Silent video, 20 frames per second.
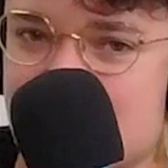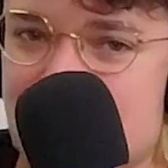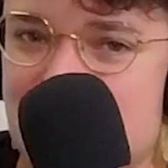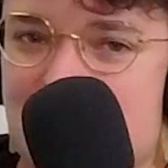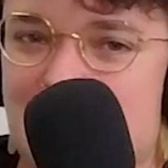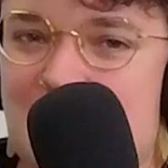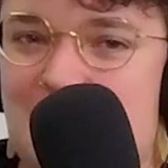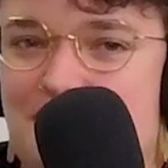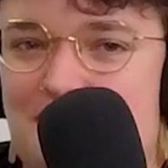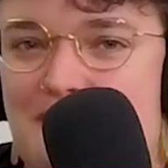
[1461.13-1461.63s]
of
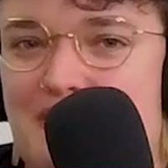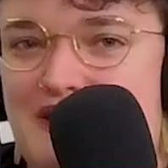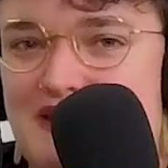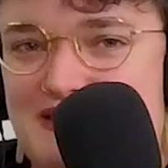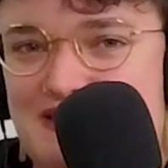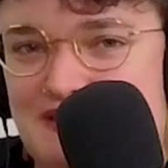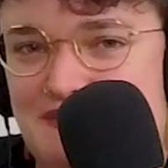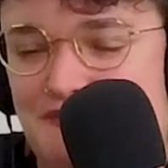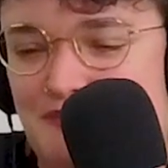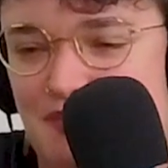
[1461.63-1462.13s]
the
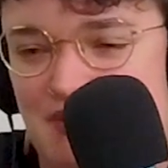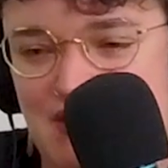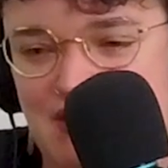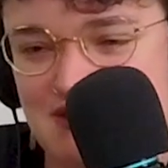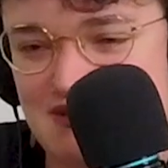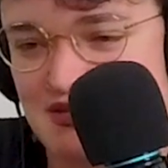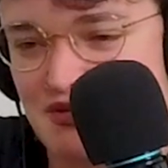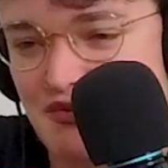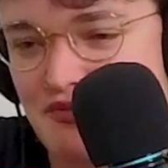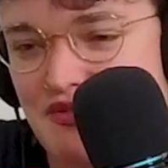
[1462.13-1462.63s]
best
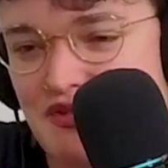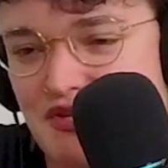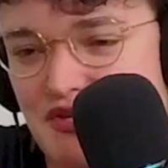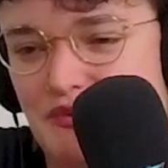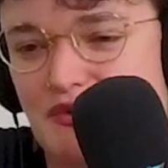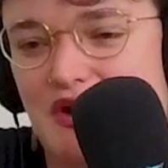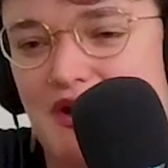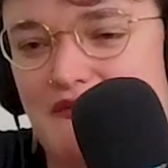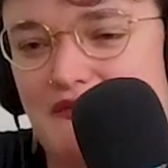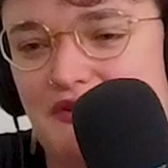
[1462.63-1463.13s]
plans that you think
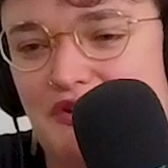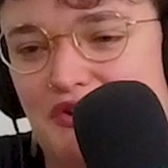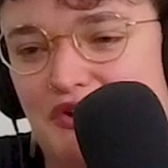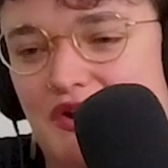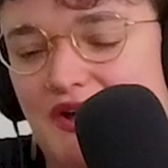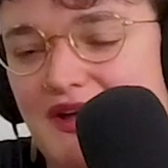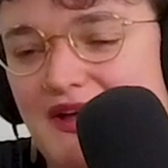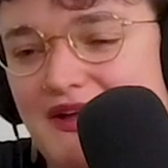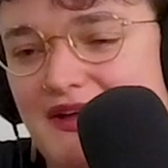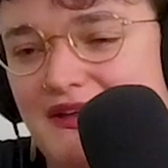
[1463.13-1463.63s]
you have in your
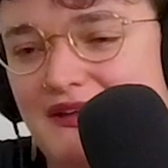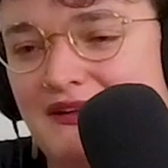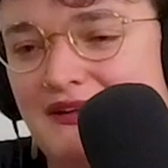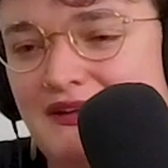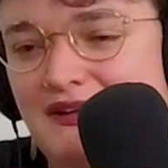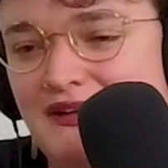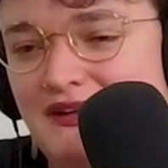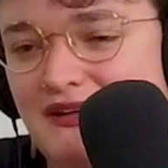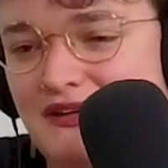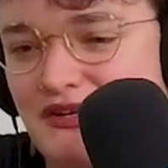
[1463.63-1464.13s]
head,
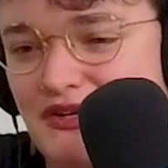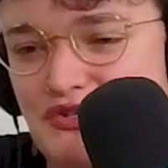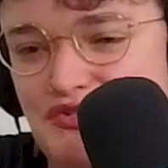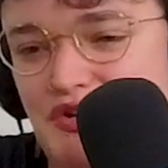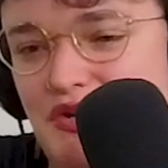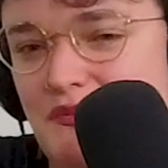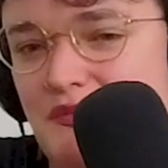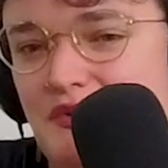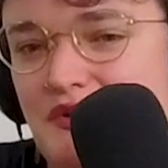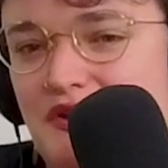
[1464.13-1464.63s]
you try
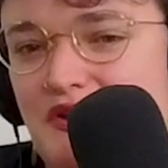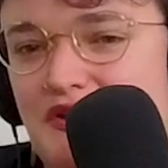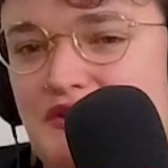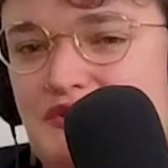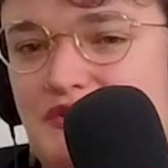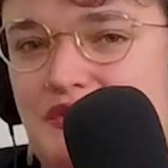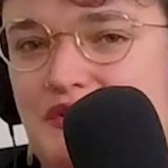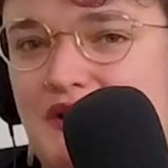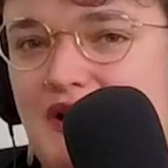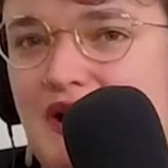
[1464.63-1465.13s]
to put it
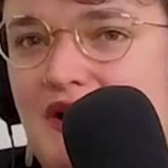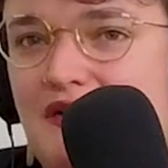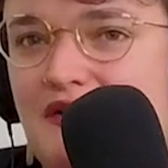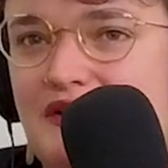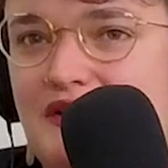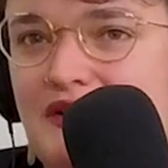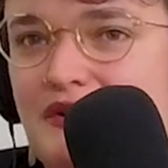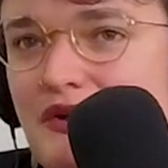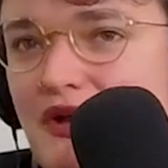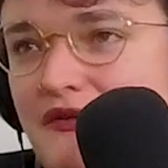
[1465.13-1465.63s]
into
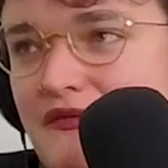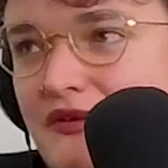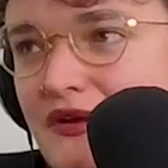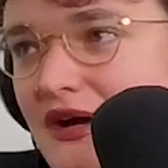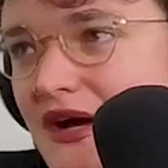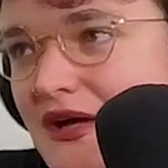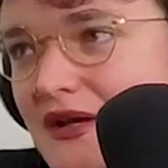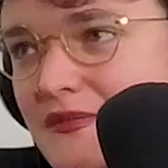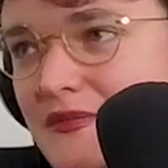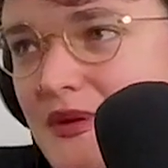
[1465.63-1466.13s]
reality, you haven't
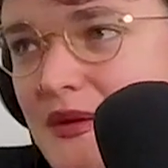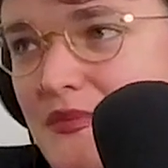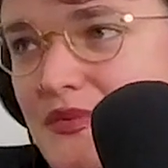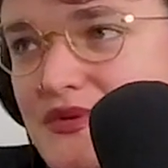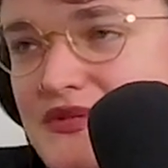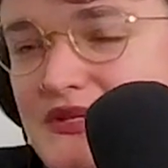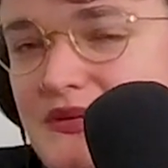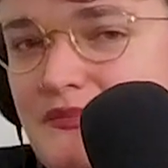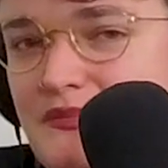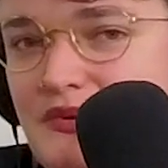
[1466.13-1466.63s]
gotten
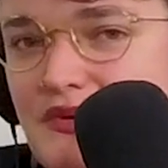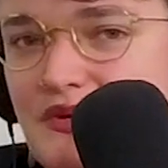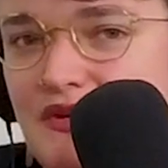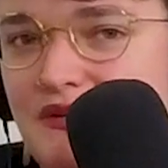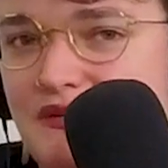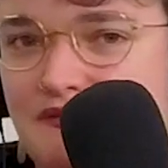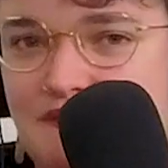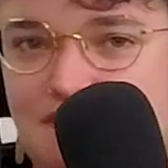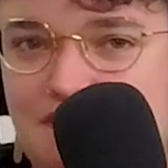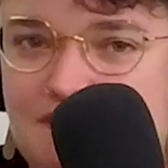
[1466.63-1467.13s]
people's input,
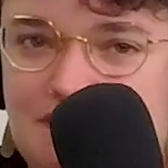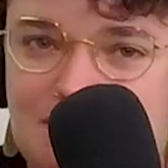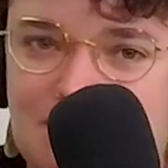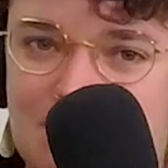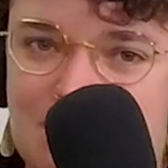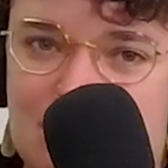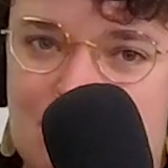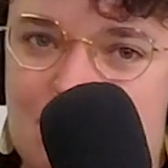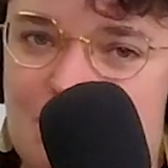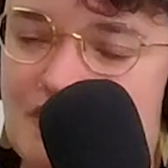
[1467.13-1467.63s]
they
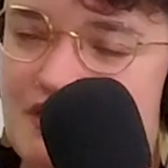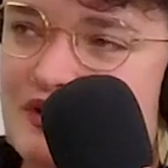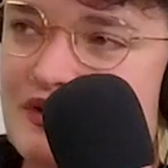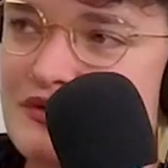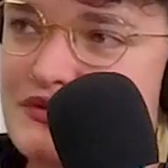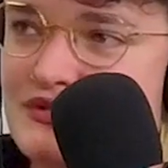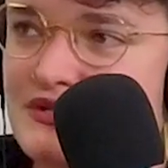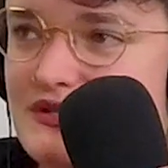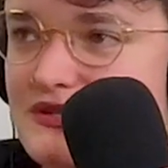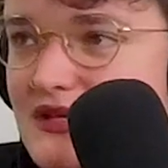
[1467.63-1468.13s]
don't want to
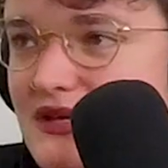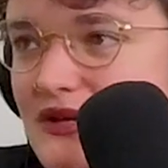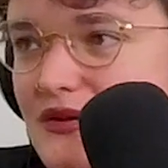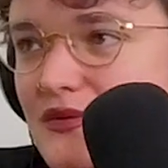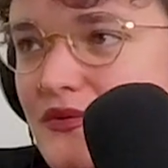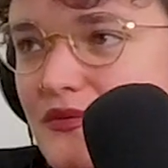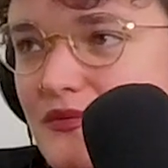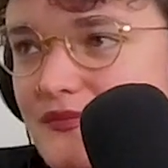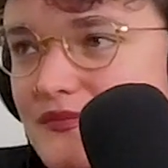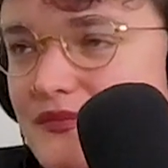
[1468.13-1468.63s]
use it. They
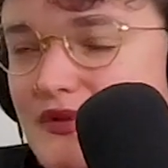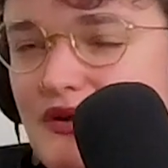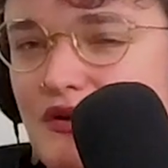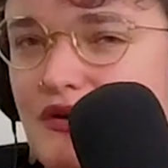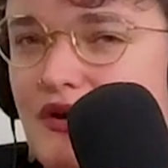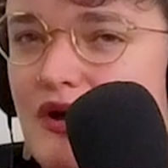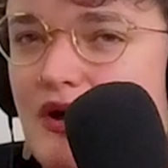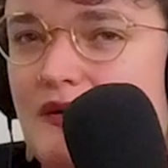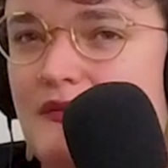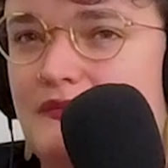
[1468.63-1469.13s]
don't
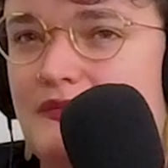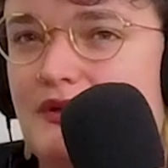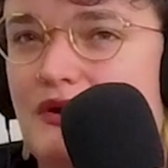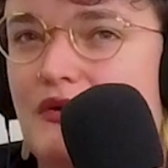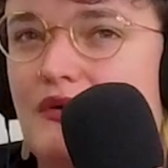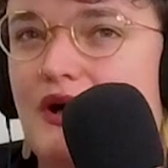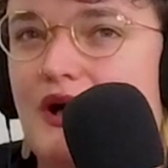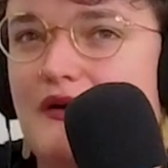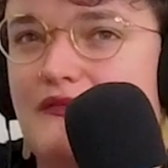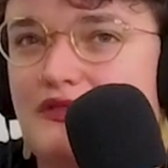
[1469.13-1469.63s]

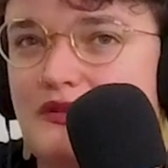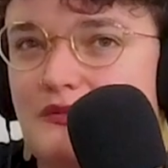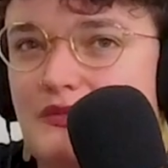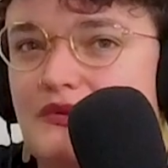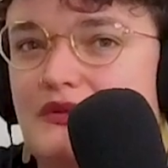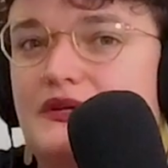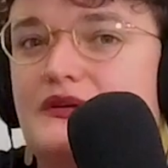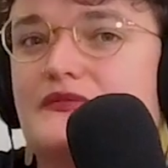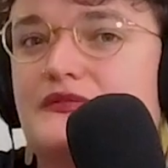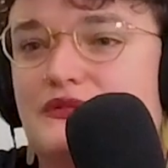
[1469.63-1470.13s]
have the
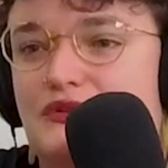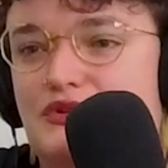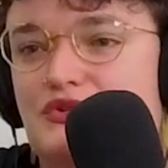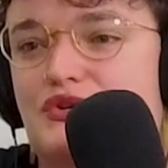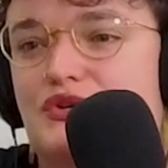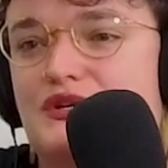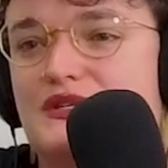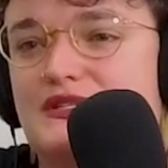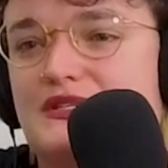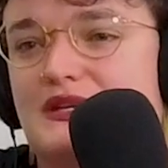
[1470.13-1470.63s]
belief and the
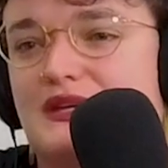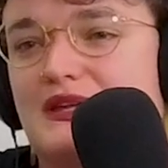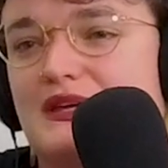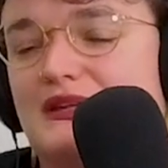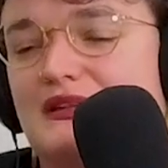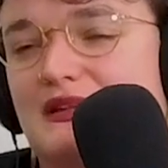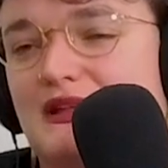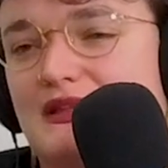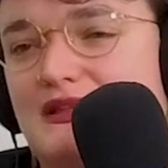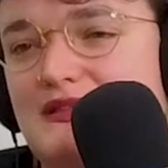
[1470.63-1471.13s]
trust in
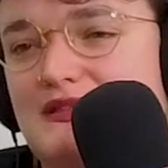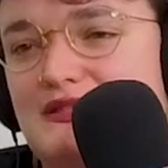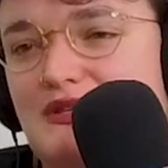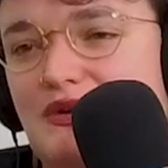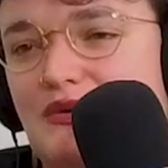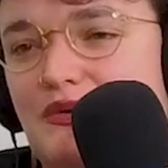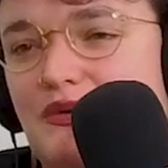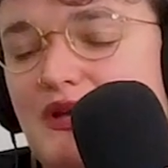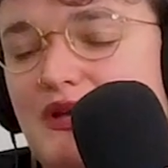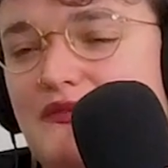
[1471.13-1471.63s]
it. And
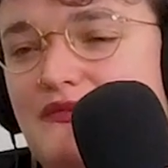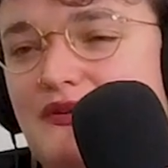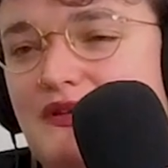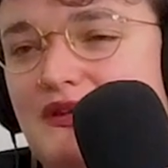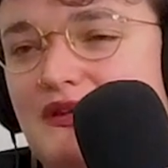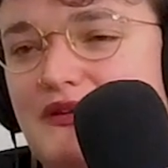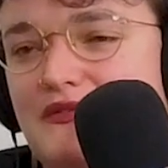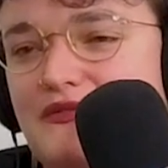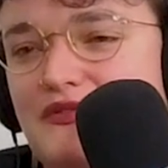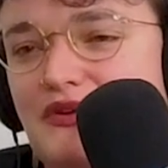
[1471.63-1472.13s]
so even
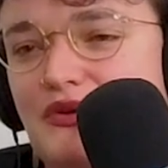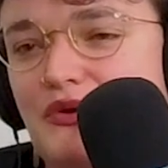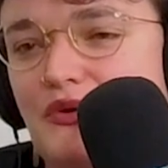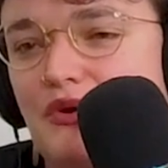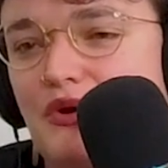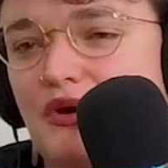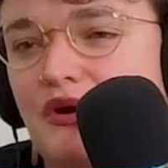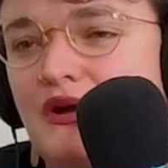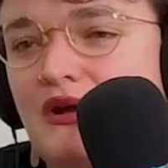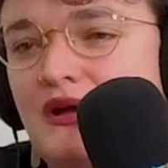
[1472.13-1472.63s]
if you
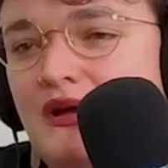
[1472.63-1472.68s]
are